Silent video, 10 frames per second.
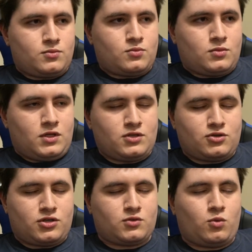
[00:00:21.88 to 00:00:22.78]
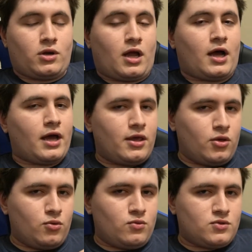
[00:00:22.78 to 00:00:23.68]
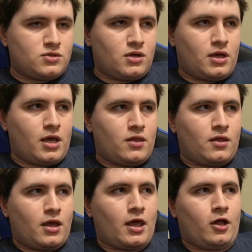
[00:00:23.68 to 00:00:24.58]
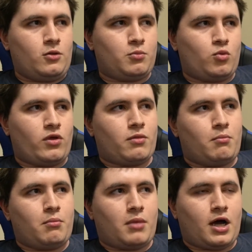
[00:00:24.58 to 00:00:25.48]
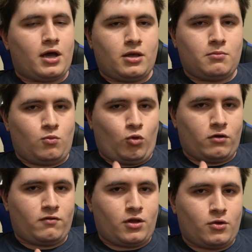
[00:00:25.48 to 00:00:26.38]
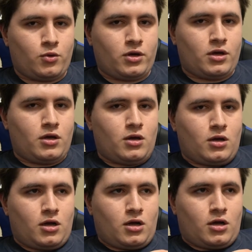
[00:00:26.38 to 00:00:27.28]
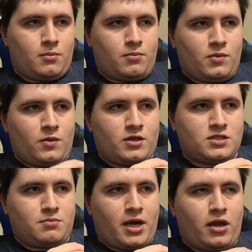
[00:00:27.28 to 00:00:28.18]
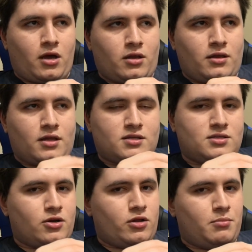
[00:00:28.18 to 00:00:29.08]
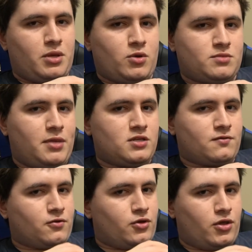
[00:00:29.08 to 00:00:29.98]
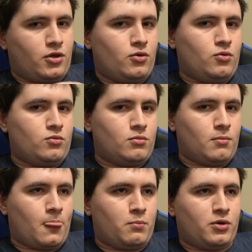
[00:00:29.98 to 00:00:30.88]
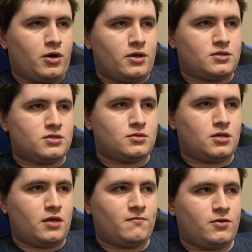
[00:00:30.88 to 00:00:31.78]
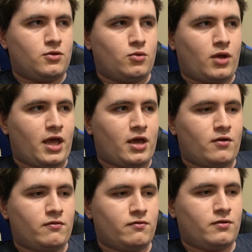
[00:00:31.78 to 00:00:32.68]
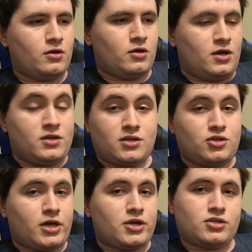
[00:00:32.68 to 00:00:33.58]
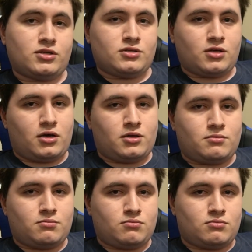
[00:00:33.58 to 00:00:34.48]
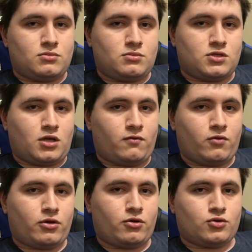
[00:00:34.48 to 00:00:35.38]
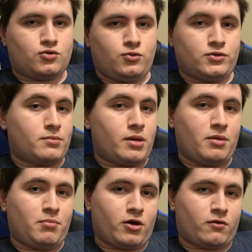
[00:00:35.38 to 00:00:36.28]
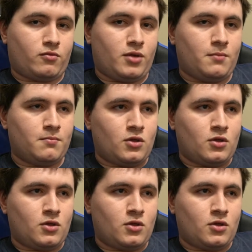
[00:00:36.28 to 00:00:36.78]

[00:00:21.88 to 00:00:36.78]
These are just what I use, and they help with my workflow. This might not necessarily be what's best for you, but if you have suggestions on software or tools that might be better for me,